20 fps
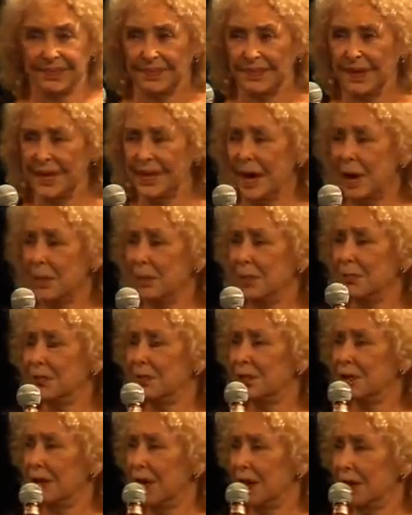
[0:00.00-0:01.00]
It happened
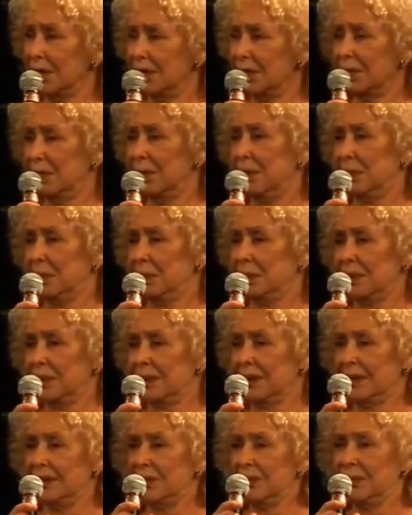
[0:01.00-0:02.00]
for a lot of
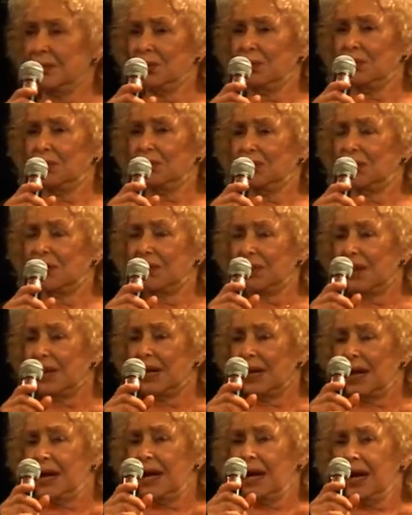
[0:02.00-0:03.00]
people. You know,
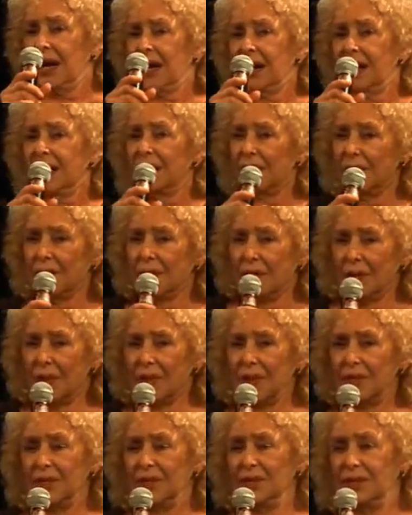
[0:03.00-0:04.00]
certainly
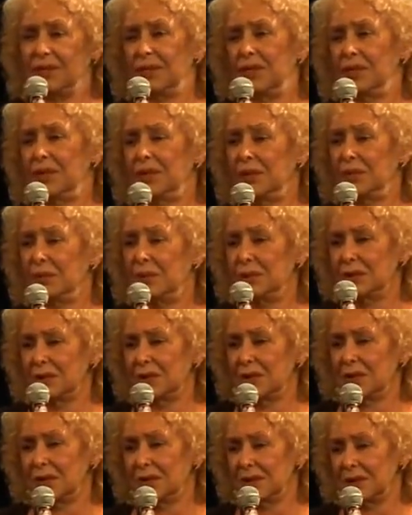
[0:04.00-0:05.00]
uh, the most
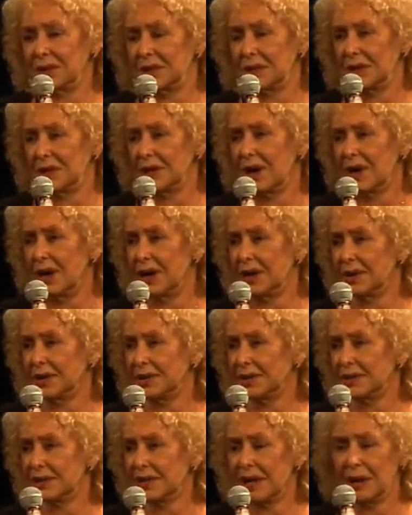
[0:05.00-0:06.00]
interesting
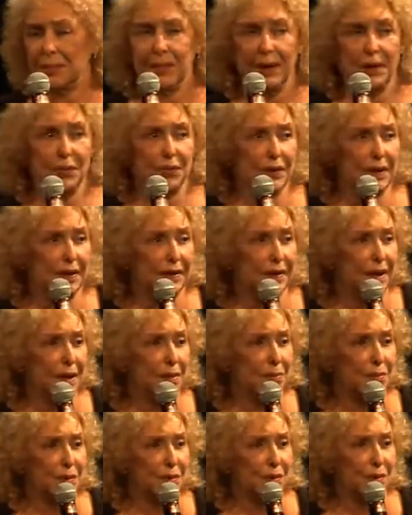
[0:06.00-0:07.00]
artists I met when I
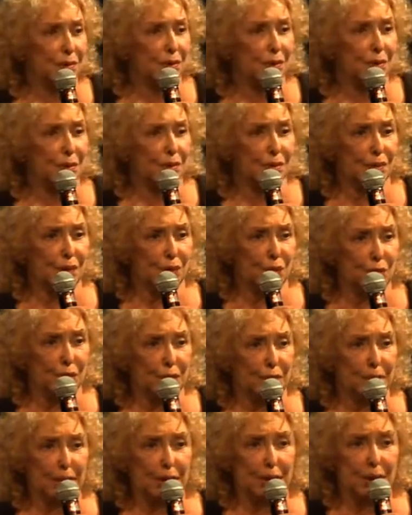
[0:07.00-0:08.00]
came to New York were
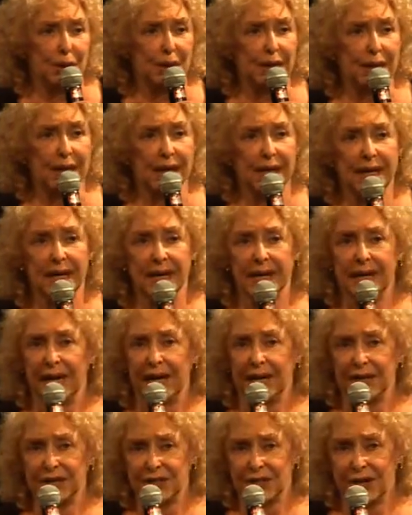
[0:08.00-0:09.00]
Oldenburg
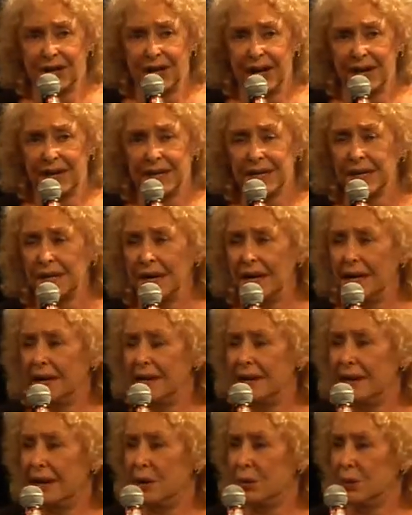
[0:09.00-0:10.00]
and Dine
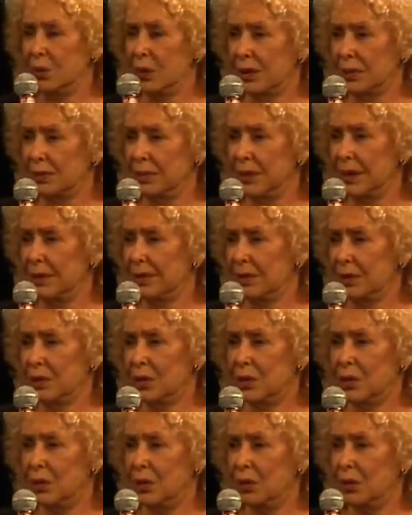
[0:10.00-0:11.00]
and Whitman, and they were
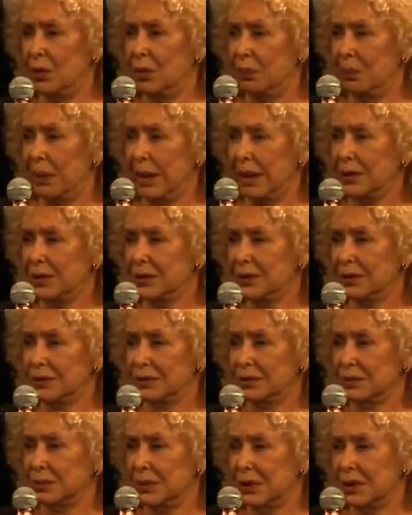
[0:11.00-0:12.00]
all
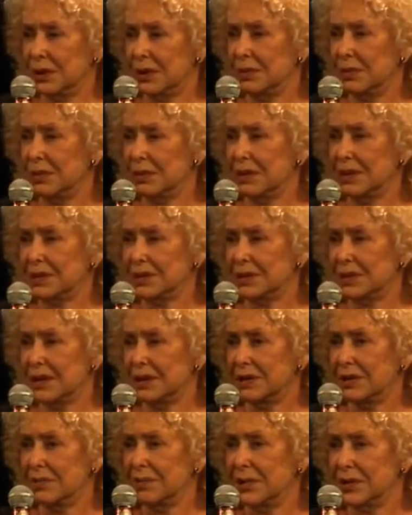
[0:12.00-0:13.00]
painters working with
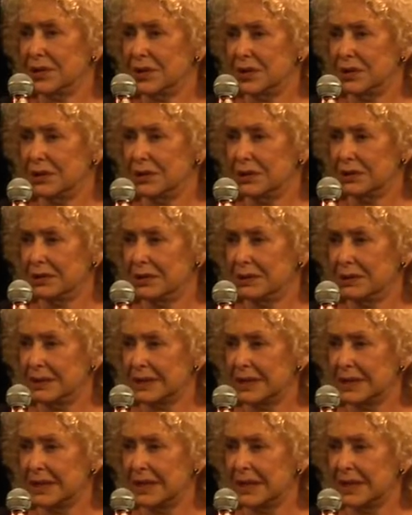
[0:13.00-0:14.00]
extended
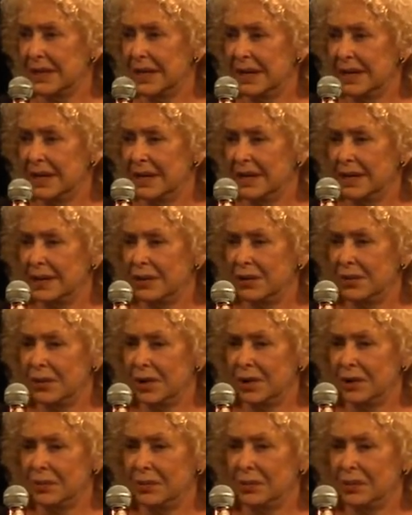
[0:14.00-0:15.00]
materials and
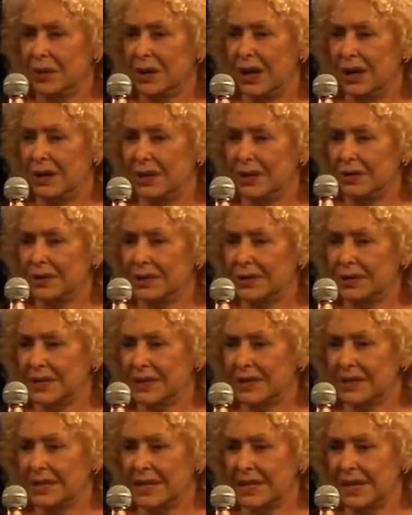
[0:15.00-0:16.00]
incredible
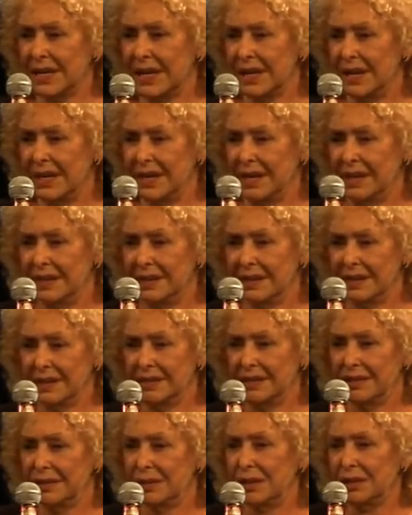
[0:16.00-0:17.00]
colors and
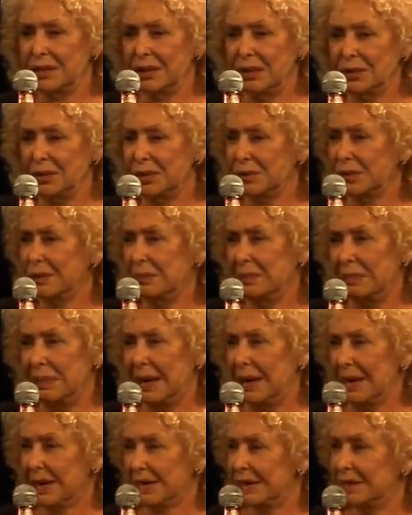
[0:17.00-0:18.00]
uh, close
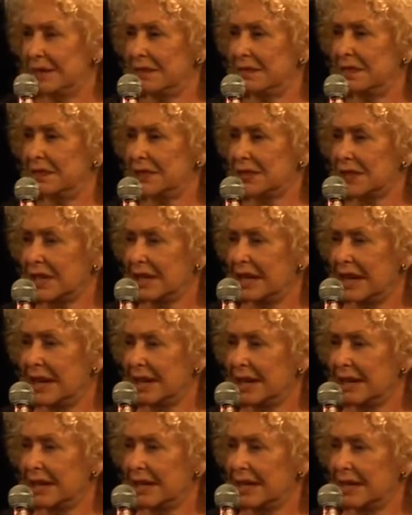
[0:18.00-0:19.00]
impacted
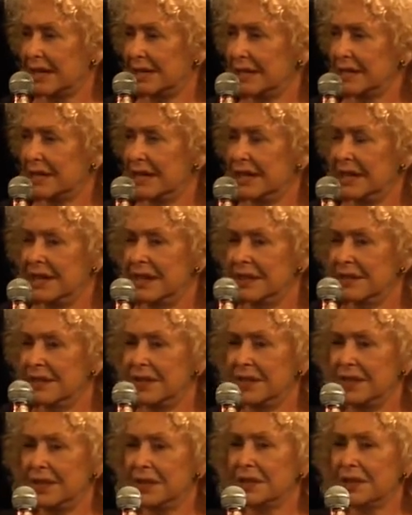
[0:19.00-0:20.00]
physicalities. The
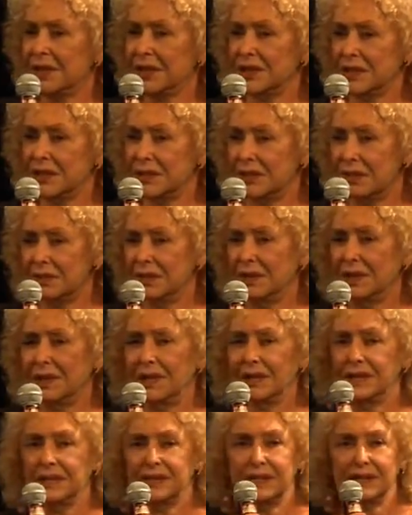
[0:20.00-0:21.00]
thing that's different
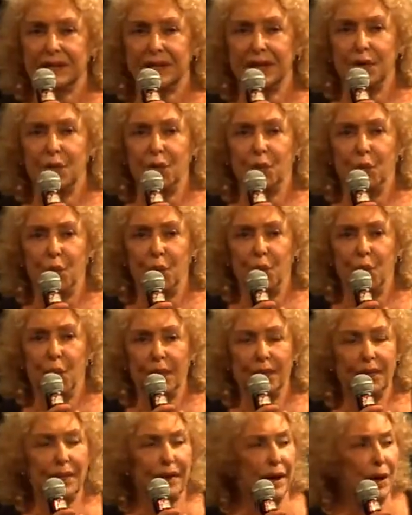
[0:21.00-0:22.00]
is that
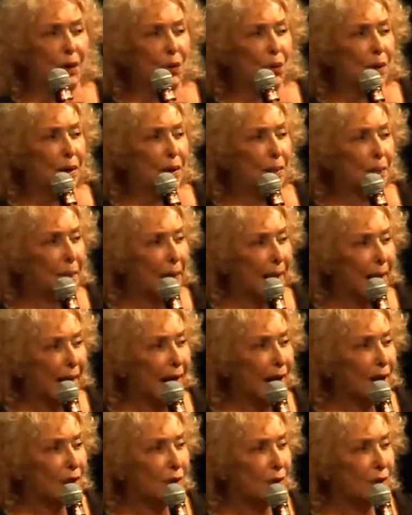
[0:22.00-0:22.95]
when they went back